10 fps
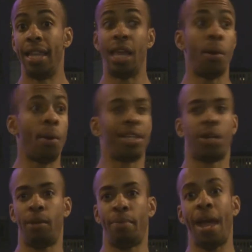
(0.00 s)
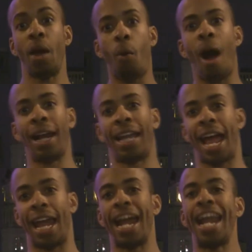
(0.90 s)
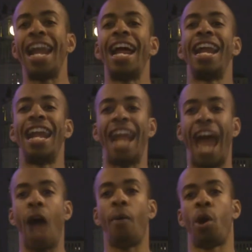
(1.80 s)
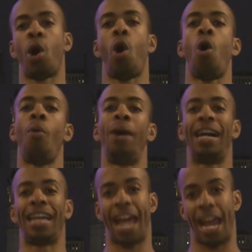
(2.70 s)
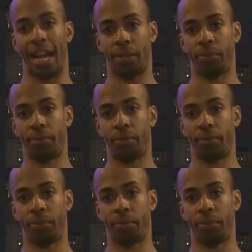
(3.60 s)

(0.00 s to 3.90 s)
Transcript: Then we went to Green Bay, it won again. Now we're home again.